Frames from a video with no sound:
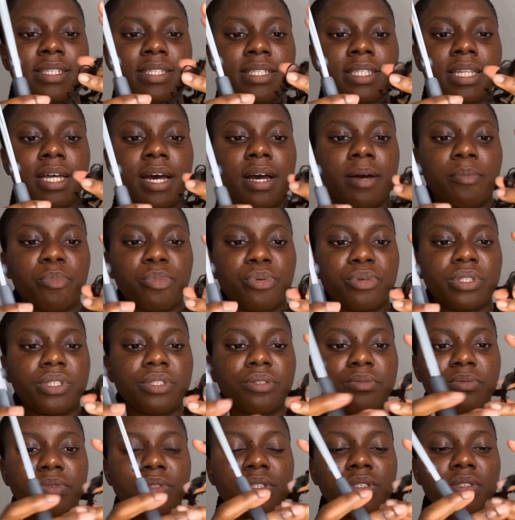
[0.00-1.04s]
that are
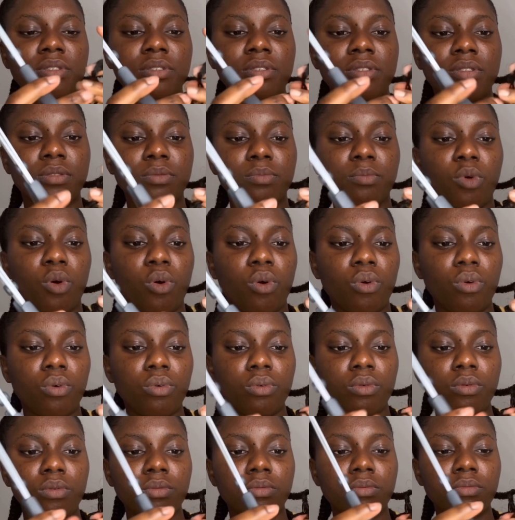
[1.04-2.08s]
really small,
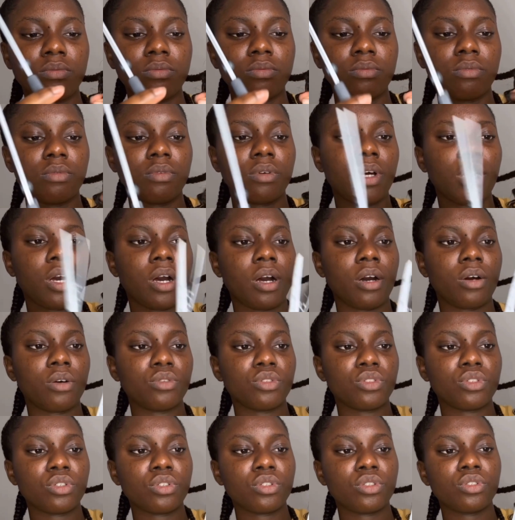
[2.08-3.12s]
I'll
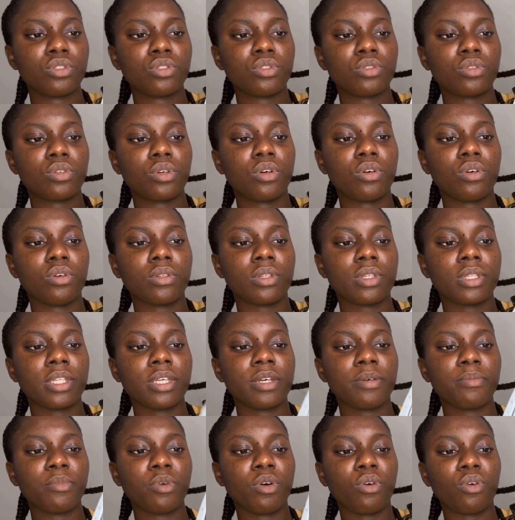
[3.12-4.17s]
just cut
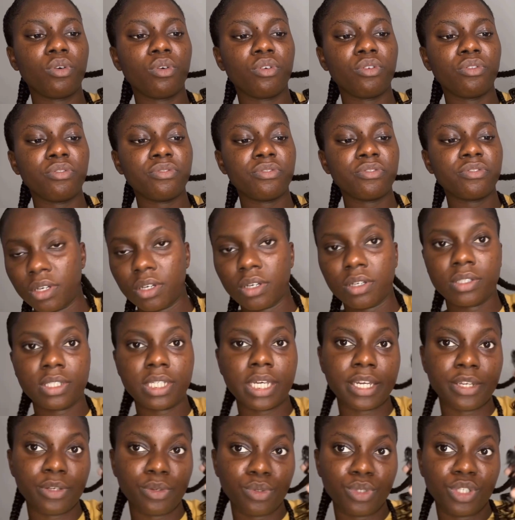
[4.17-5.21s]
them off because I
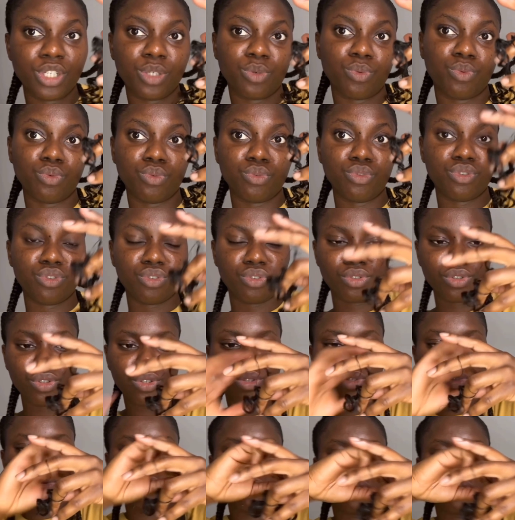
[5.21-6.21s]
know they would,